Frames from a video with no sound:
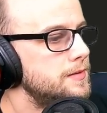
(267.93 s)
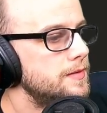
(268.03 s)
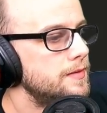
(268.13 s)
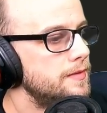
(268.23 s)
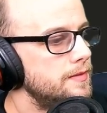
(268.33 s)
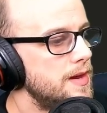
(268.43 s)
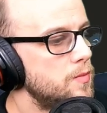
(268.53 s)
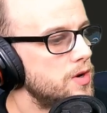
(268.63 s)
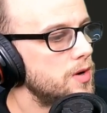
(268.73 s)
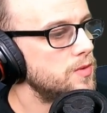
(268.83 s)
Then we're
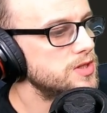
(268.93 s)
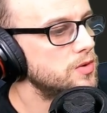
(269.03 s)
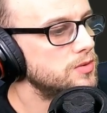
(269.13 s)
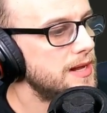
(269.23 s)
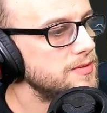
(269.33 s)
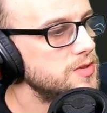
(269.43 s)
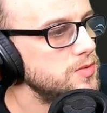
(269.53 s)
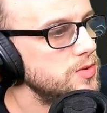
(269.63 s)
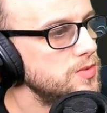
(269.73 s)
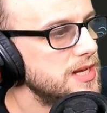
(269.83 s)
going to want to go down to
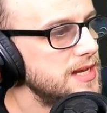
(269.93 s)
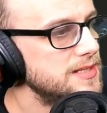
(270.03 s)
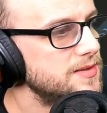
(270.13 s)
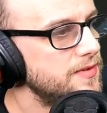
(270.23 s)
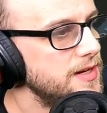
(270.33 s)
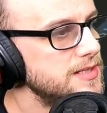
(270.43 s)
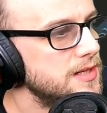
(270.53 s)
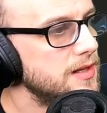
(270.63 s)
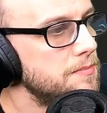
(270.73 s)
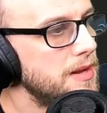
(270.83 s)
user interface,
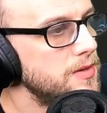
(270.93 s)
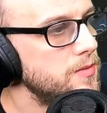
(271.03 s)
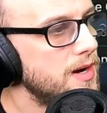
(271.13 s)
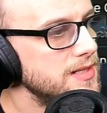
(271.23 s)
click menu item